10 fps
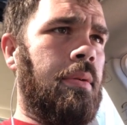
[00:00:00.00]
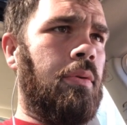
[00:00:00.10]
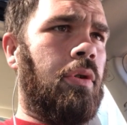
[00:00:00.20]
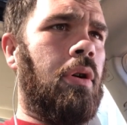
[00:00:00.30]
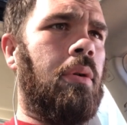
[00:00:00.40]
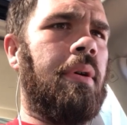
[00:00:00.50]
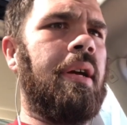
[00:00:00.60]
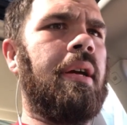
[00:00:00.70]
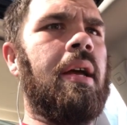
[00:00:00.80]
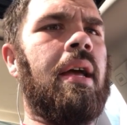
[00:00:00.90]

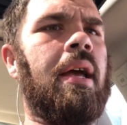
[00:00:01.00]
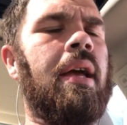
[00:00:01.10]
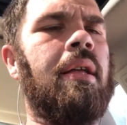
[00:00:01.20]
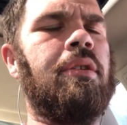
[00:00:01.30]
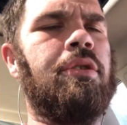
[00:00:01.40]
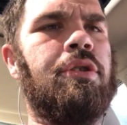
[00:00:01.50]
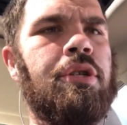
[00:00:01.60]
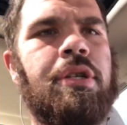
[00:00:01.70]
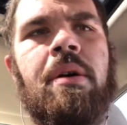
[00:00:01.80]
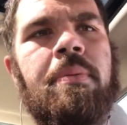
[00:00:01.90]
going and
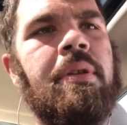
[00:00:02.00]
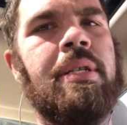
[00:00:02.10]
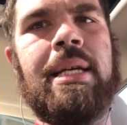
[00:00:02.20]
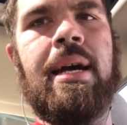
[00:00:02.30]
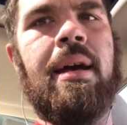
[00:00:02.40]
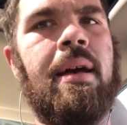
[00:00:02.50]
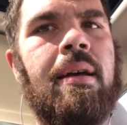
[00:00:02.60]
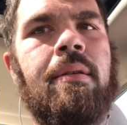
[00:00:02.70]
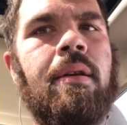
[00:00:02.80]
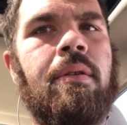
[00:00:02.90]
just helping this guy
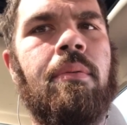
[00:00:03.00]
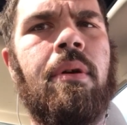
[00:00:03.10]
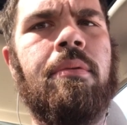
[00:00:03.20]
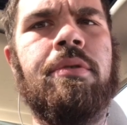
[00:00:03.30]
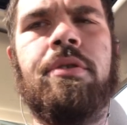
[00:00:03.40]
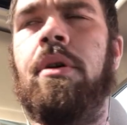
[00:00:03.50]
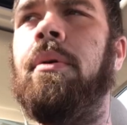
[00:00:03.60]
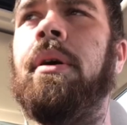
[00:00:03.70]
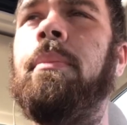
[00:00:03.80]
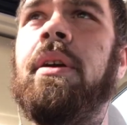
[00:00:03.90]
get to where he was
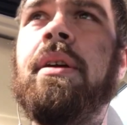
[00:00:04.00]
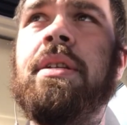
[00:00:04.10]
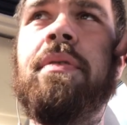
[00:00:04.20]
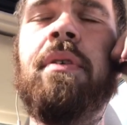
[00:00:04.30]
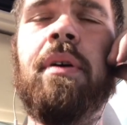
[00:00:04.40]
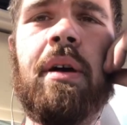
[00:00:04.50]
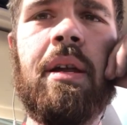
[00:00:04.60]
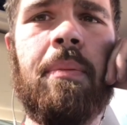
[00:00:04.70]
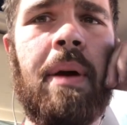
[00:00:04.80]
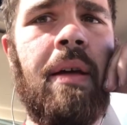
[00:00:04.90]
going, because I felt kind
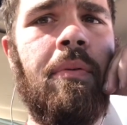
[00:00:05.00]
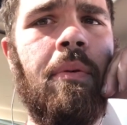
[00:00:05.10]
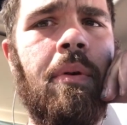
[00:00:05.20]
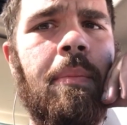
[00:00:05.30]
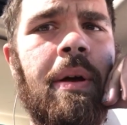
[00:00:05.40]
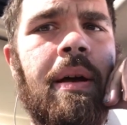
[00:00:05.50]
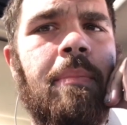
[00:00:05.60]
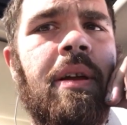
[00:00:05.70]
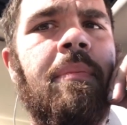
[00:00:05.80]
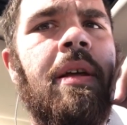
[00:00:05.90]
of bad for him. I
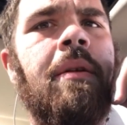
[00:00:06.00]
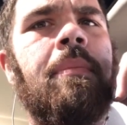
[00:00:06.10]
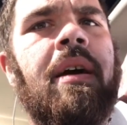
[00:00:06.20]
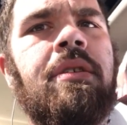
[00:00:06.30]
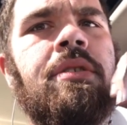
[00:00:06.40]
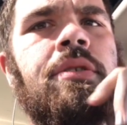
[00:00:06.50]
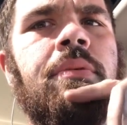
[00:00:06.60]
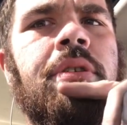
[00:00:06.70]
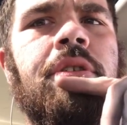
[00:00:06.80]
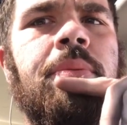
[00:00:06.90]
mean, I've been in bad
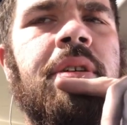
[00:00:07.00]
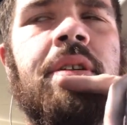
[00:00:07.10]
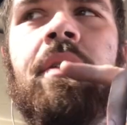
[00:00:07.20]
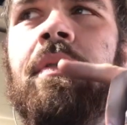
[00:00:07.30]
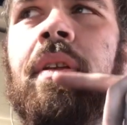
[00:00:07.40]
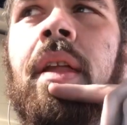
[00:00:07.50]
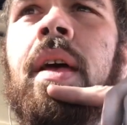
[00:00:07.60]
situations myself, and